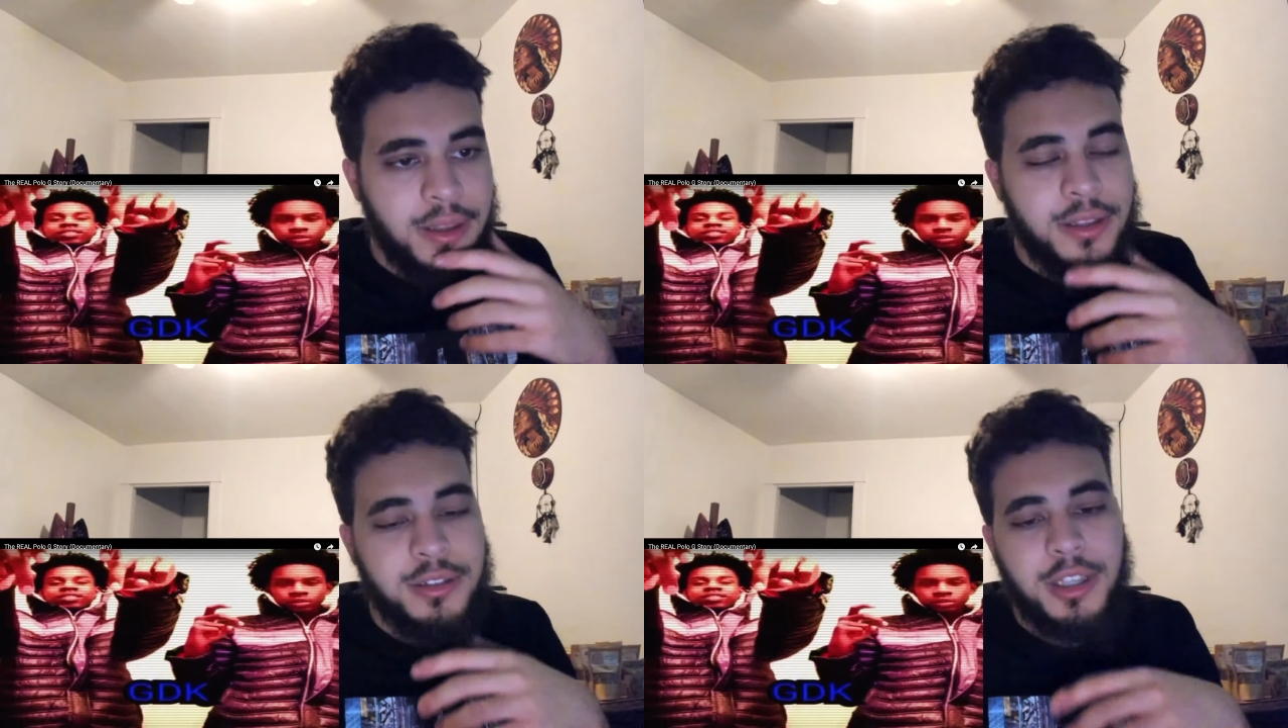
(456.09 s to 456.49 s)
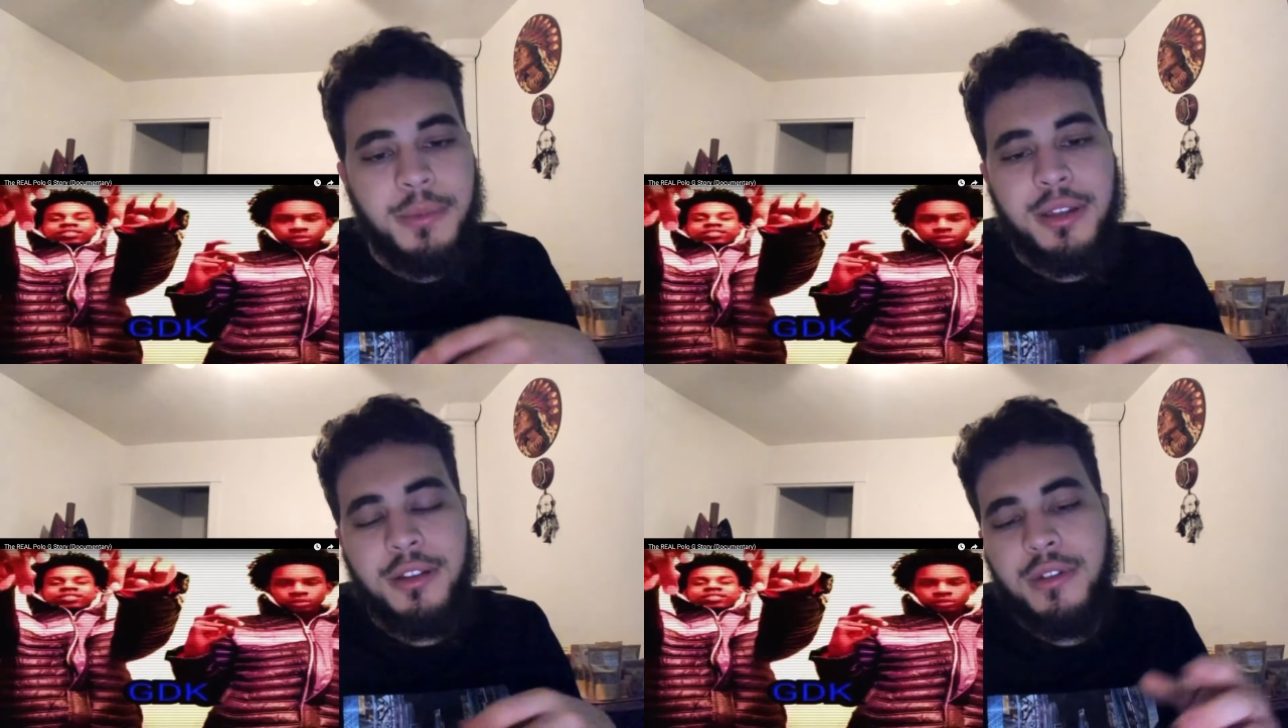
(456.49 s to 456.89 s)
So he
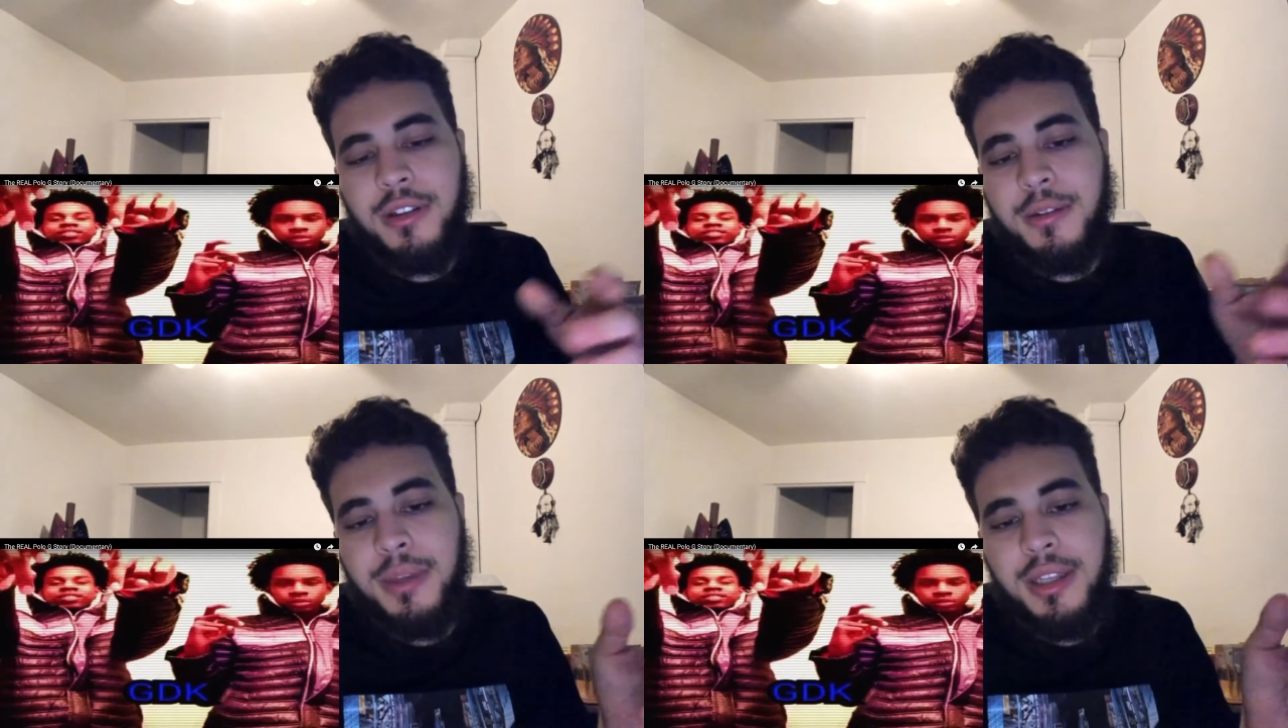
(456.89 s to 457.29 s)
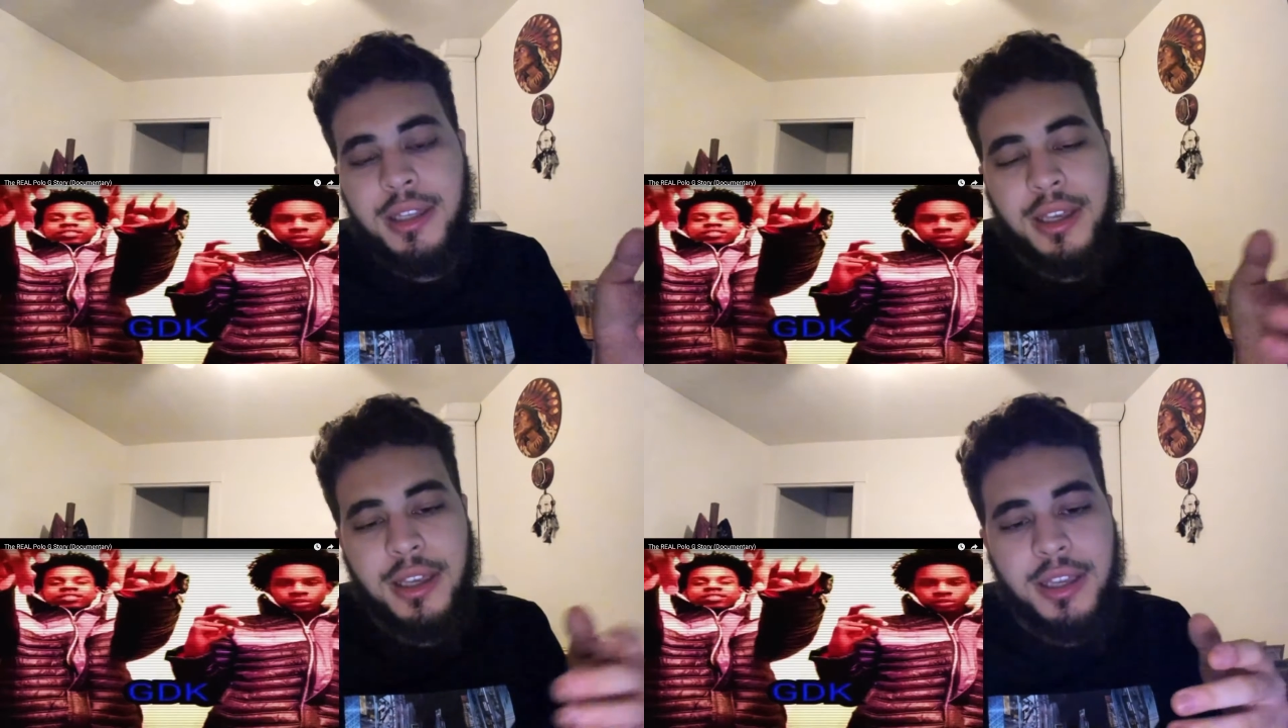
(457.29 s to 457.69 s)
be really
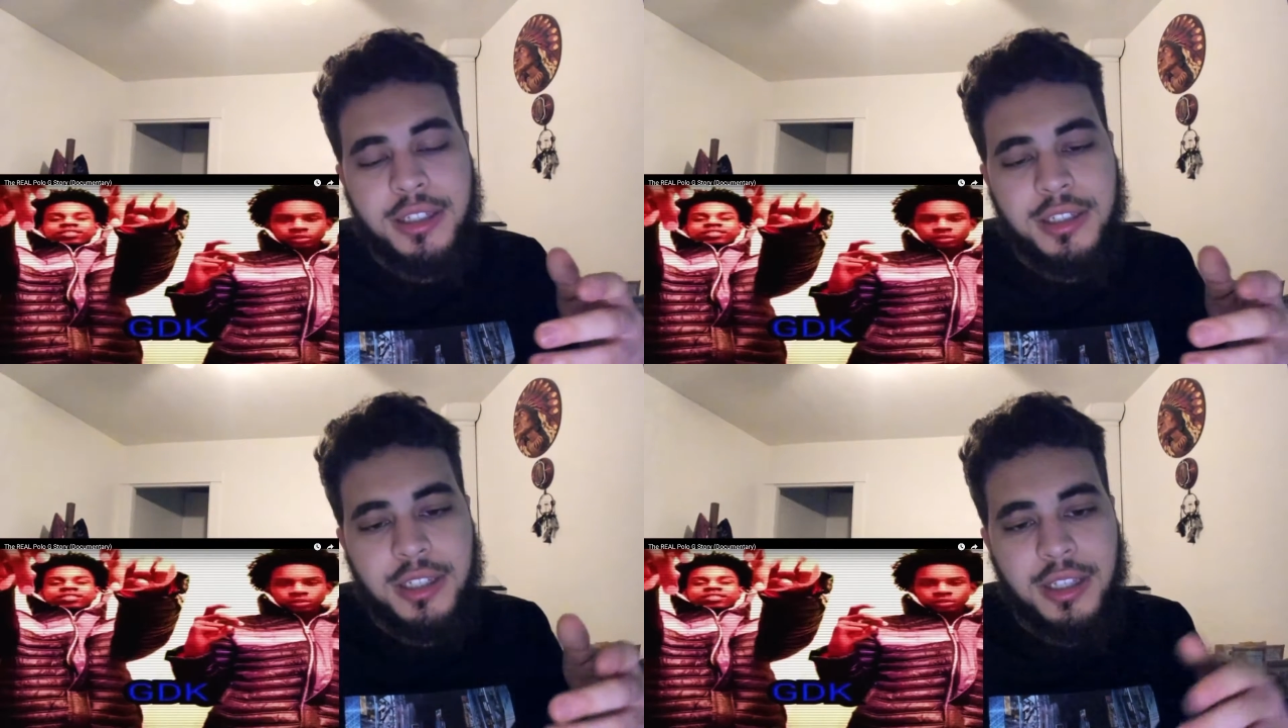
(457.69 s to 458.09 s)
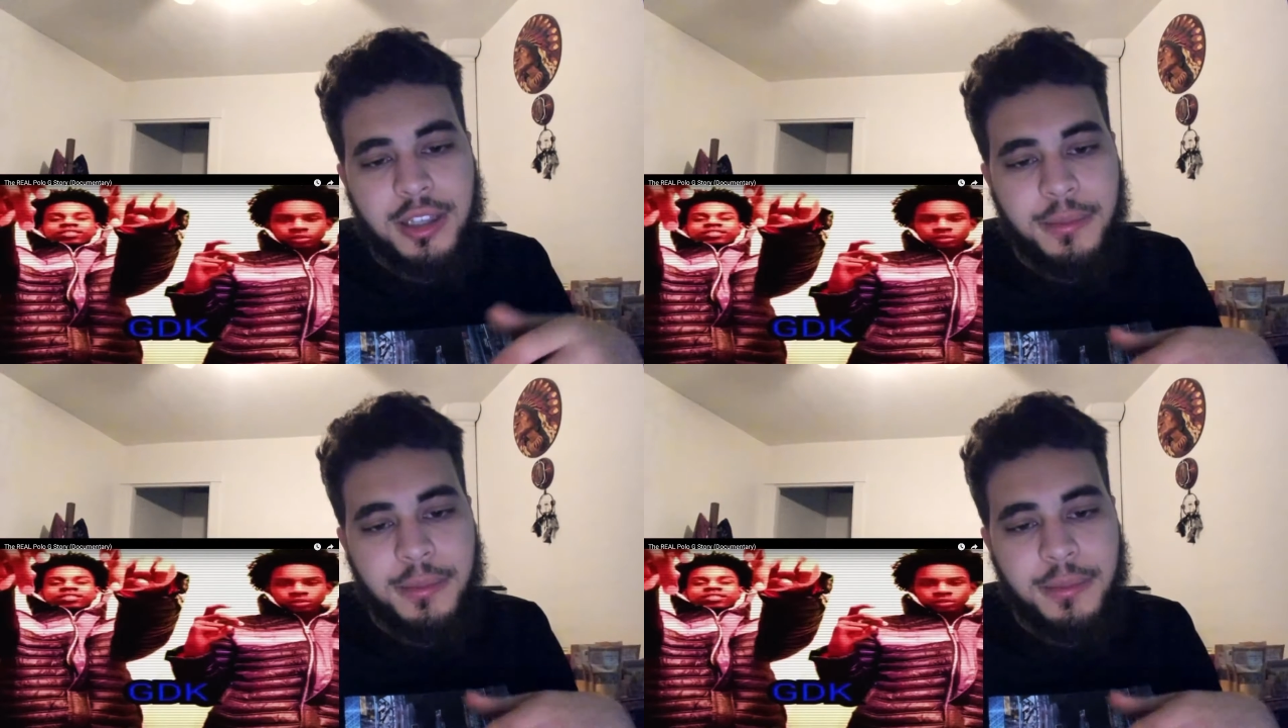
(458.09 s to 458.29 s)
BDK and GDK,